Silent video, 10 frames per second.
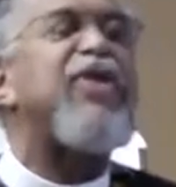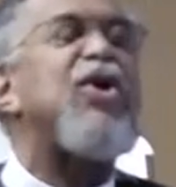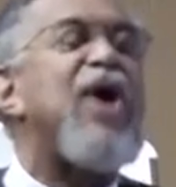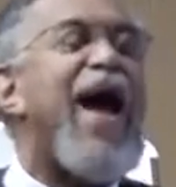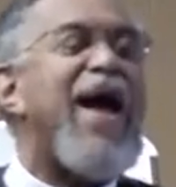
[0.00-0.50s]

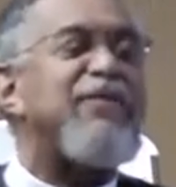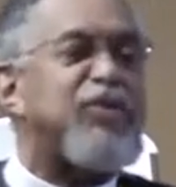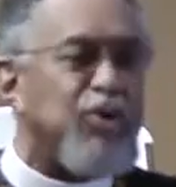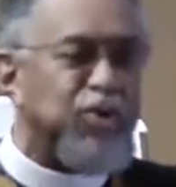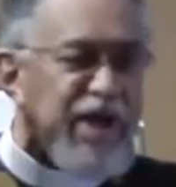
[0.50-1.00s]
you have
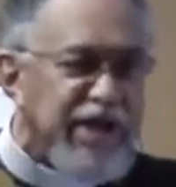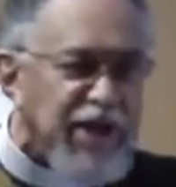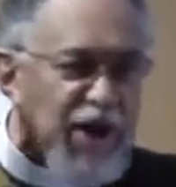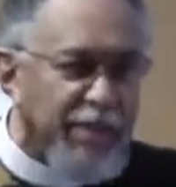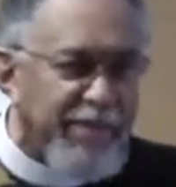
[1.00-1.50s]
to read
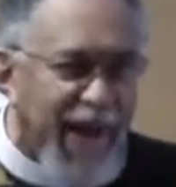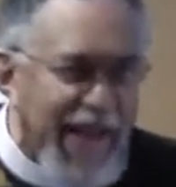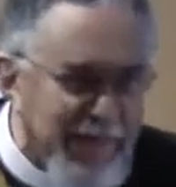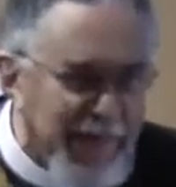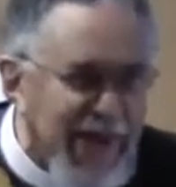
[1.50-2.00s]
your
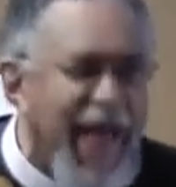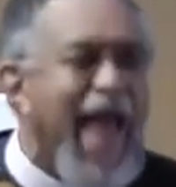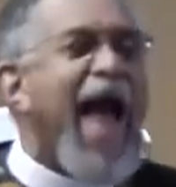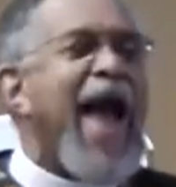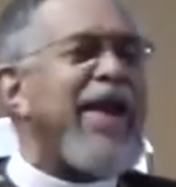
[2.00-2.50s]
Bible
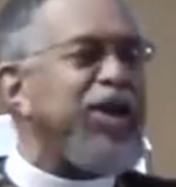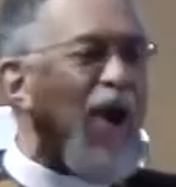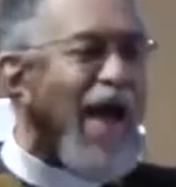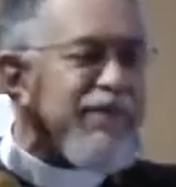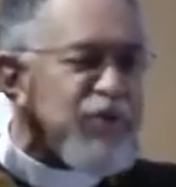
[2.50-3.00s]
and you
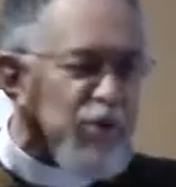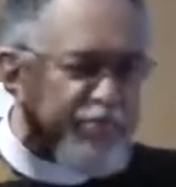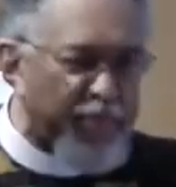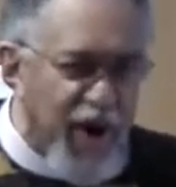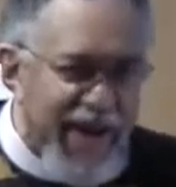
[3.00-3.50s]
have to
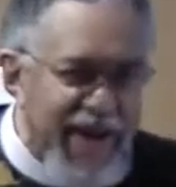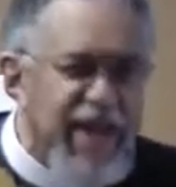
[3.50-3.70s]
pray